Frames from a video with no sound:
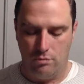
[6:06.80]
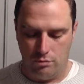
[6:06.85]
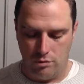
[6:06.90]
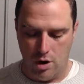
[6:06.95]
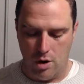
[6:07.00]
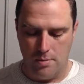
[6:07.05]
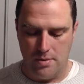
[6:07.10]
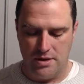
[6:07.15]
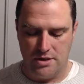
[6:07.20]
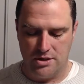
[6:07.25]

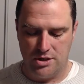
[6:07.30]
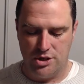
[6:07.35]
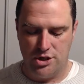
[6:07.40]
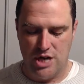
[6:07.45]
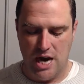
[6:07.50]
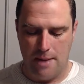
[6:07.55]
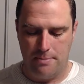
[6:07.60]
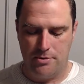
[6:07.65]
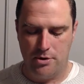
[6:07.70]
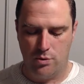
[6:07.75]
Romans
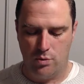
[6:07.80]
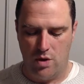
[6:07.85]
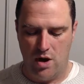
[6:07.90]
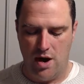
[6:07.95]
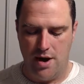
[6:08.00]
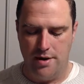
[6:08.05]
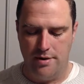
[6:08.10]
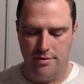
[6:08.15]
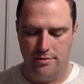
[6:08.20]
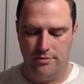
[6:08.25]
chapter
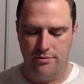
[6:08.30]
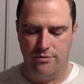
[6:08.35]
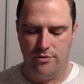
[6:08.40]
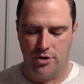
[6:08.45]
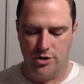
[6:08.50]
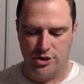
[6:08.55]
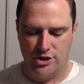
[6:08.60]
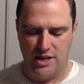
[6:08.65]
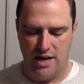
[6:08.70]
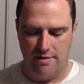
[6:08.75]
1,
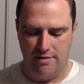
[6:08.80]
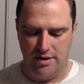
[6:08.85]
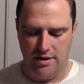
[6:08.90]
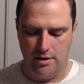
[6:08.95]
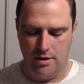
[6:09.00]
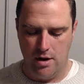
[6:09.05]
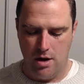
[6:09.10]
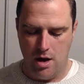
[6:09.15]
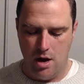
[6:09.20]
verse 7.